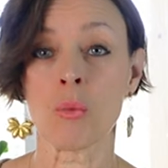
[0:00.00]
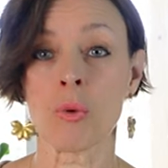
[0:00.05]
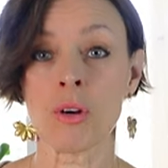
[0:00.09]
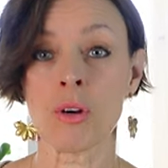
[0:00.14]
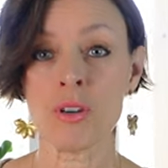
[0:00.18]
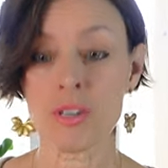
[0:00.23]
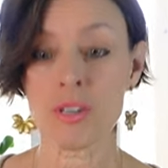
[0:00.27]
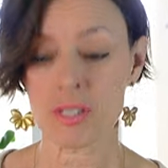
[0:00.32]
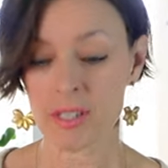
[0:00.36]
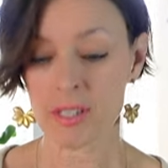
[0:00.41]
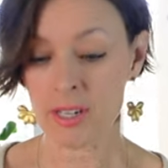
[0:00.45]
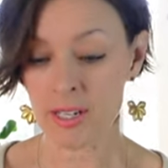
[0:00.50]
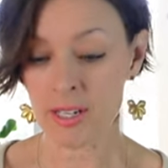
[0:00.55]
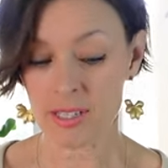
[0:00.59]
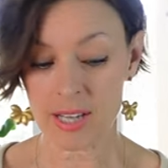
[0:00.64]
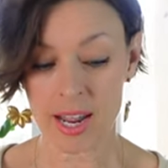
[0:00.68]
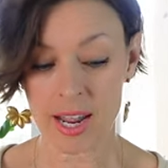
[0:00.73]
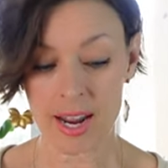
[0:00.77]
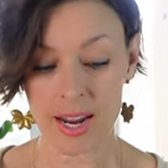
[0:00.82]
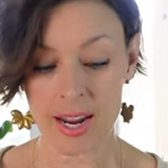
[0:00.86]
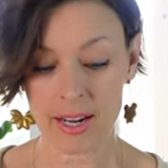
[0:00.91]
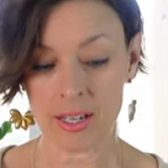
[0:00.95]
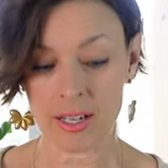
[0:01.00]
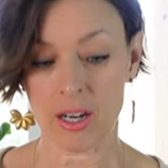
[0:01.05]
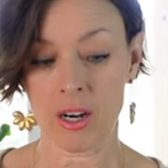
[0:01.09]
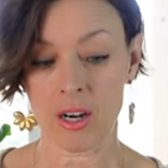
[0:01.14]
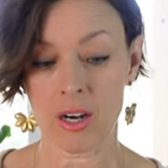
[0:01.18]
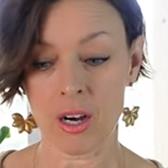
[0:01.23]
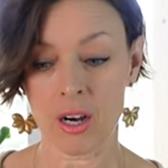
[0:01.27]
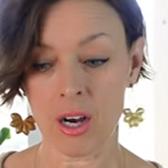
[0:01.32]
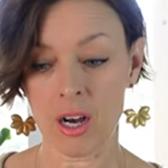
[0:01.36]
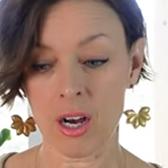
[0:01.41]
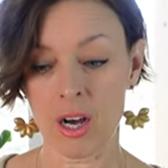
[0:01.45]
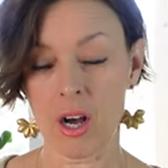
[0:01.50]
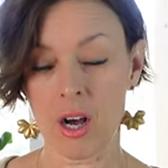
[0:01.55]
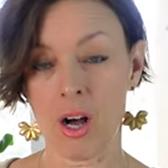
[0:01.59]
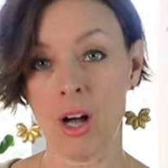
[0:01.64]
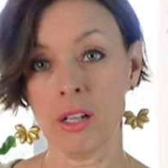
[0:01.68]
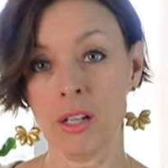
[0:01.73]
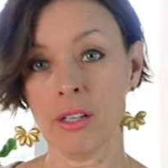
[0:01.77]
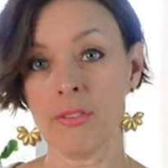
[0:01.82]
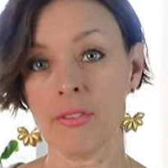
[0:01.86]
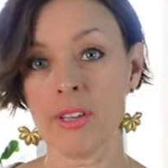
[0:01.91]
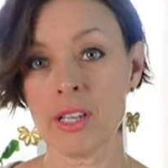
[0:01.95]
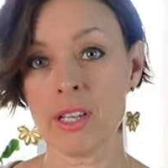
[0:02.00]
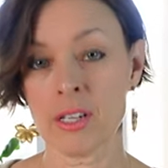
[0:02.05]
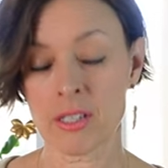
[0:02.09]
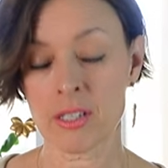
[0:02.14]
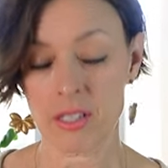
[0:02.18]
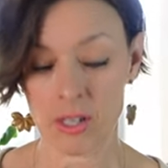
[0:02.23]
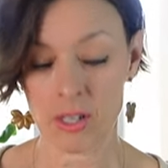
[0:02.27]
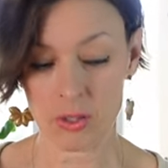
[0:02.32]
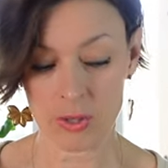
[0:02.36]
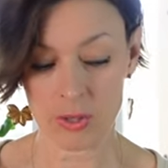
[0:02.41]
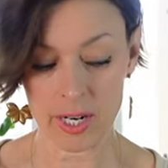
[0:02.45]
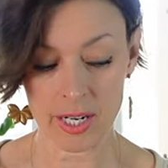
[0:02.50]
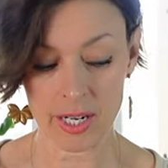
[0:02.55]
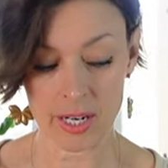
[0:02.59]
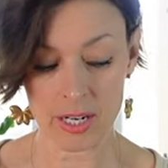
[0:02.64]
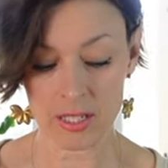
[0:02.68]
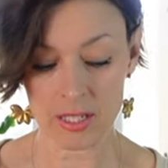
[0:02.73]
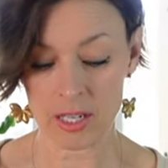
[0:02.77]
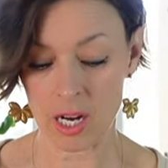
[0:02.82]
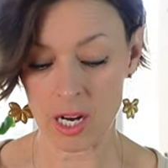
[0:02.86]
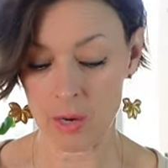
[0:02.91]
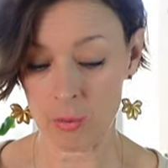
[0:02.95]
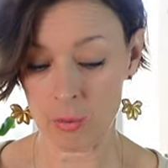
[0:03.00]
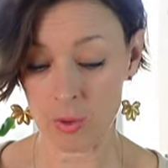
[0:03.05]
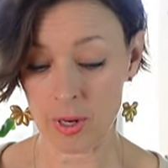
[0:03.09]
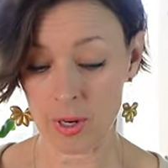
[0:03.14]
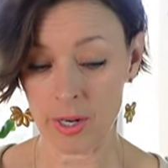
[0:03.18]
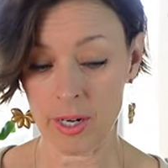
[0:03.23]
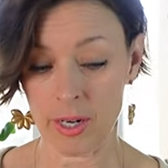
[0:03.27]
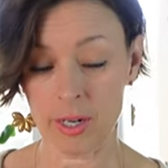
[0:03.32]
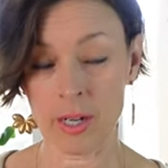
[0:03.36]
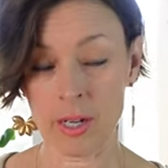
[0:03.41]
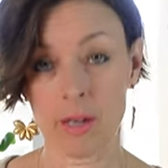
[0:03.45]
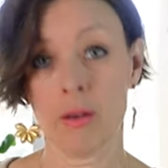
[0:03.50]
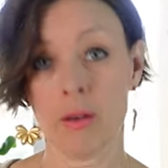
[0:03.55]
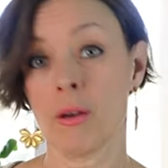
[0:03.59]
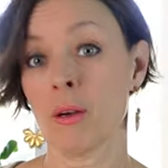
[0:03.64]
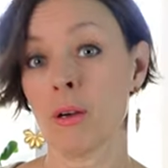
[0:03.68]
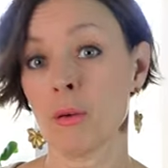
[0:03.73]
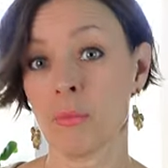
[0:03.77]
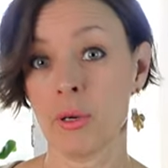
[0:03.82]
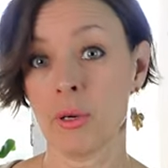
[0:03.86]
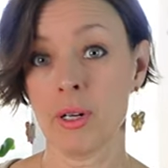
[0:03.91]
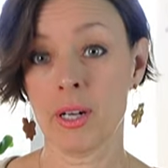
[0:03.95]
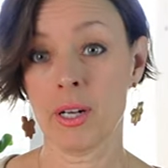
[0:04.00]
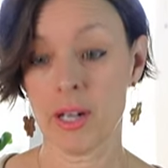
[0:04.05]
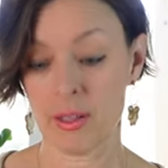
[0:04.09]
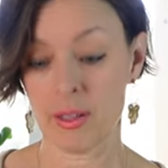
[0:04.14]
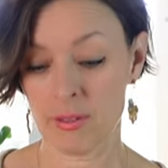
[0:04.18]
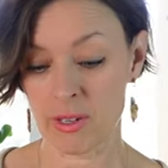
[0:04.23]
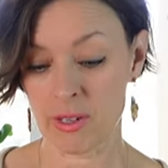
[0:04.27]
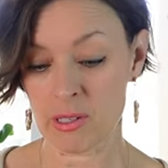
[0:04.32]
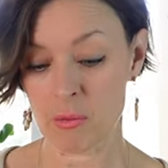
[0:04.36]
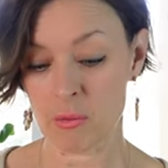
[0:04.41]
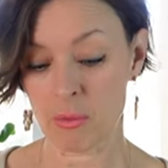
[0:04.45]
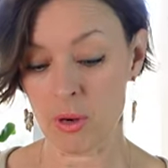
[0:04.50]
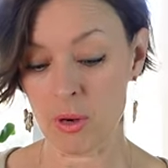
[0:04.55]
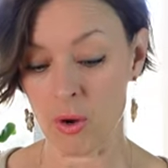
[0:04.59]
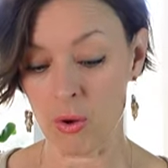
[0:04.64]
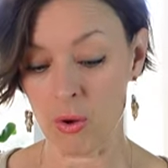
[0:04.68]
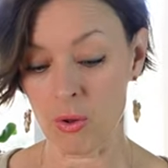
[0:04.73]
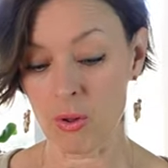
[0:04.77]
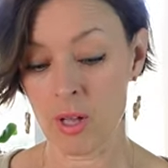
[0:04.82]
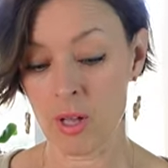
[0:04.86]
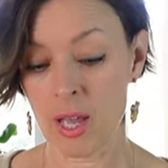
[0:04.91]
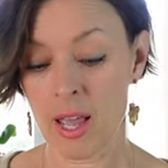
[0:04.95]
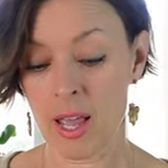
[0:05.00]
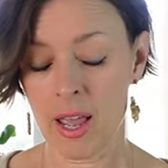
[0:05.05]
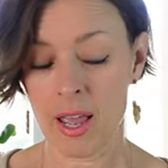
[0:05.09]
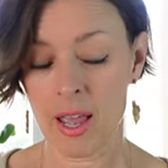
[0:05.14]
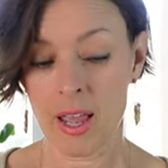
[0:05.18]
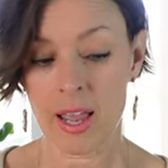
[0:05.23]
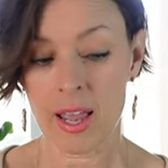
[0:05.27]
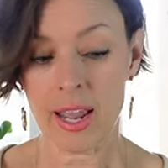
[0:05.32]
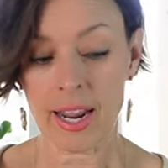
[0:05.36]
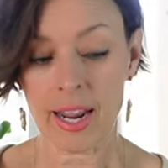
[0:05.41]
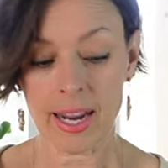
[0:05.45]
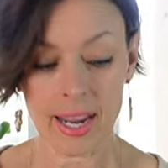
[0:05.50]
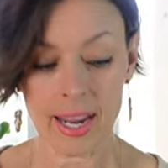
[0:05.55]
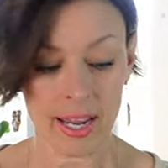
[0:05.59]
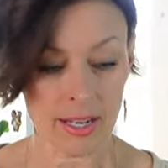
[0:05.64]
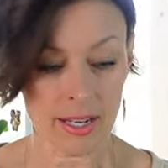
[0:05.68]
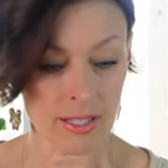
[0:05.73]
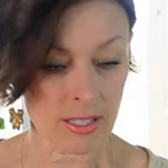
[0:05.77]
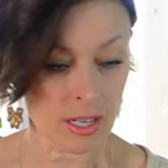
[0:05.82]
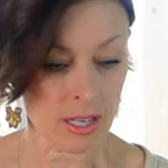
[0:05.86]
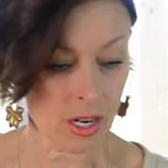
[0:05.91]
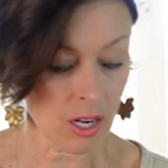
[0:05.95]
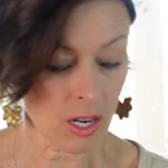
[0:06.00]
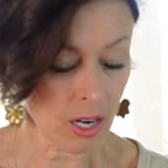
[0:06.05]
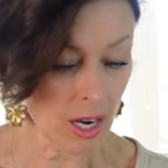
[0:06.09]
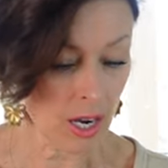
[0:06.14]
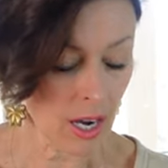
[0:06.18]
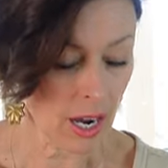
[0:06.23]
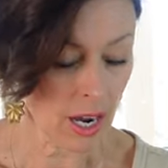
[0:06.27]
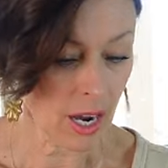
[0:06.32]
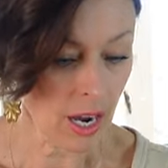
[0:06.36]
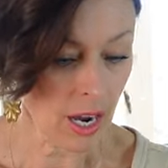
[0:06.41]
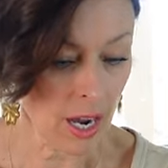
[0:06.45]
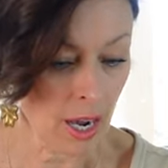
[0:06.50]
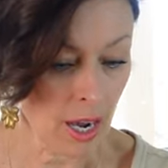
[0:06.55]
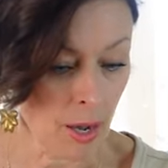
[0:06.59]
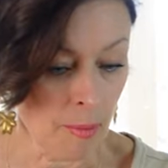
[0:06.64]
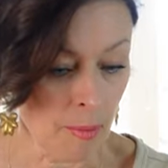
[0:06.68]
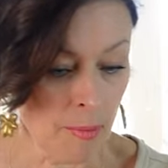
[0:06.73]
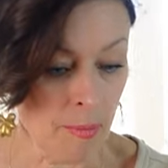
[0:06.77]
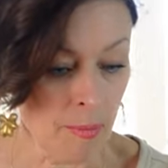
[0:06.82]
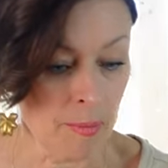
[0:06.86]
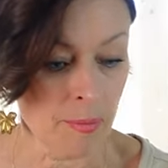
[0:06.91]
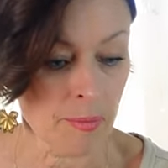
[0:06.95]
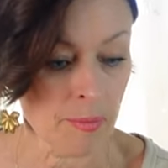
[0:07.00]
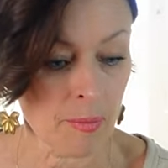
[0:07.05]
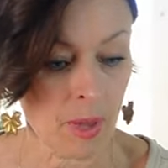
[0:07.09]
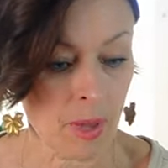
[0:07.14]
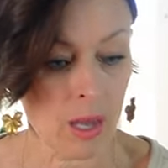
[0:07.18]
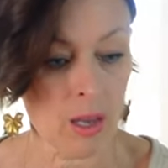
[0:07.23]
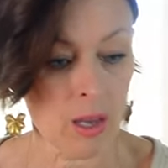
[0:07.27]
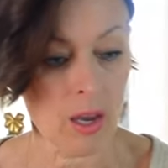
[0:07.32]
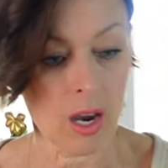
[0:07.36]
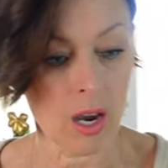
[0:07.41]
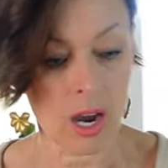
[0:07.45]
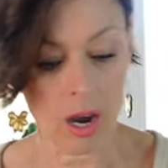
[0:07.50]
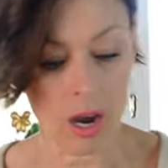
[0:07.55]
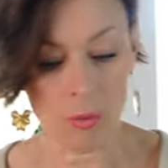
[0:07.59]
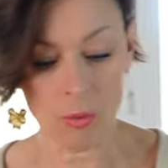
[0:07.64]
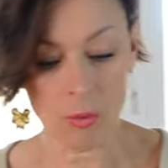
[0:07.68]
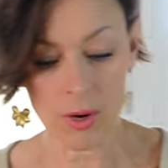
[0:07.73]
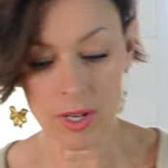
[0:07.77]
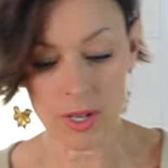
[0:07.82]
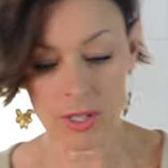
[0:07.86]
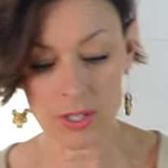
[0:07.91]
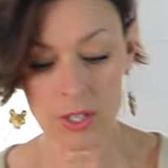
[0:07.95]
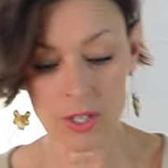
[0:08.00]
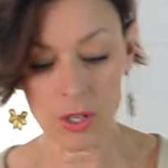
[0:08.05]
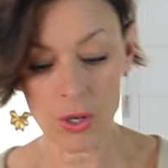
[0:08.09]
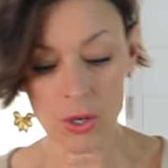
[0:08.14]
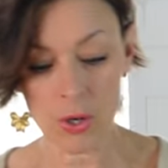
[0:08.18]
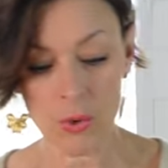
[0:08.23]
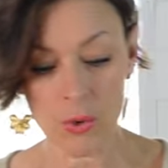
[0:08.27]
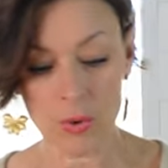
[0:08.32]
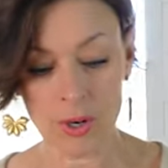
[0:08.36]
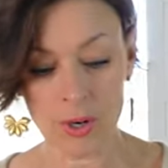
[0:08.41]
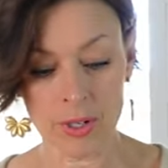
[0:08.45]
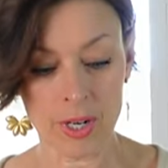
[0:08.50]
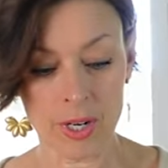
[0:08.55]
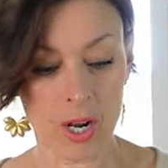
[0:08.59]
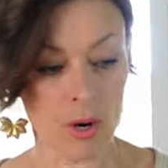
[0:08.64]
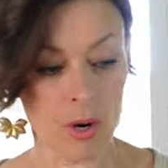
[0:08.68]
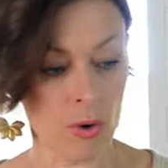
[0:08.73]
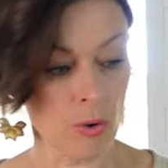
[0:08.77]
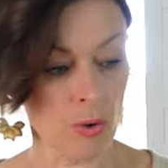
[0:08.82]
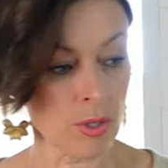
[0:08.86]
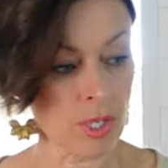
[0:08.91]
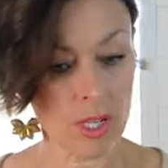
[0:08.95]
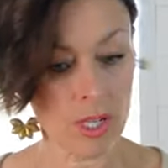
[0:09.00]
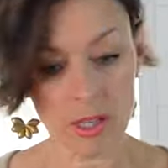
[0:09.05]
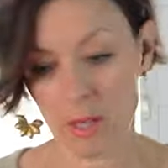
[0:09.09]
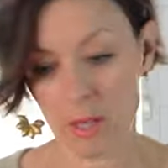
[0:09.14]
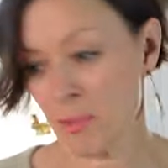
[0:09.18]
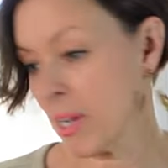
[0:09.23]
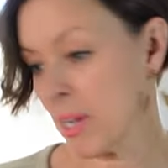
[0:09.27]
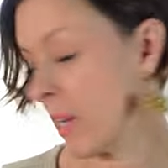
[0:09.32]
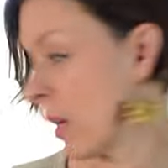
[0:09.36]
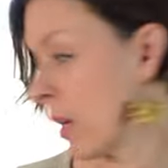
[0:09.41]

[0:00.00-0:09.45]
we're just gonna take all of these ingredients and we're gonna put it in this bowl. And um, I want to note, let me